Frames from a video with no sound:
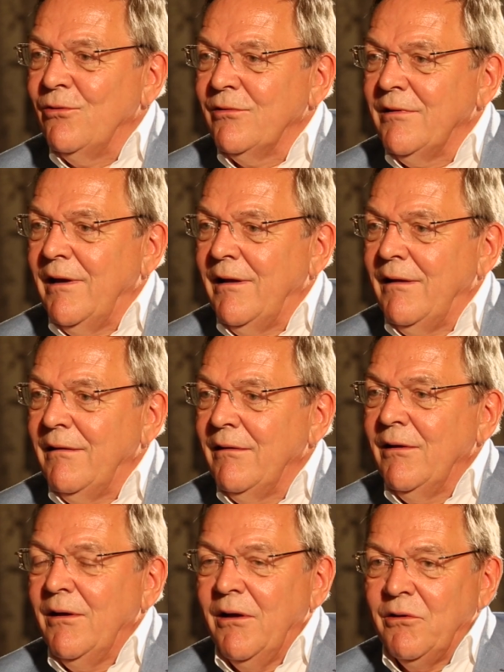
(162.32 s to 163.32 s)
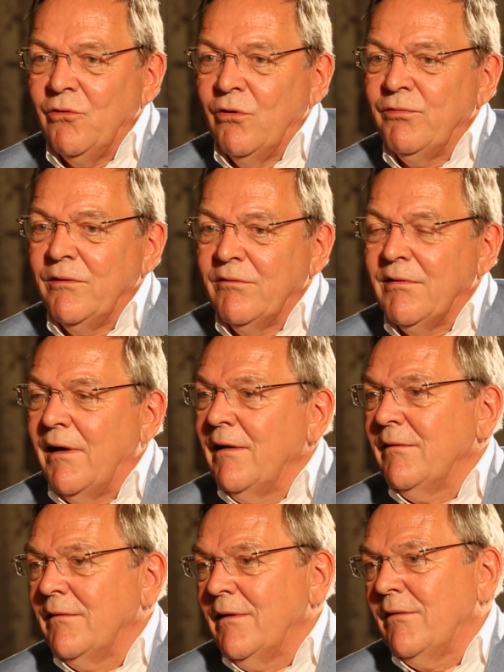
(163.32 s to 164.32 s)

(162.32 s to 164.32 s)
hotel, and often cited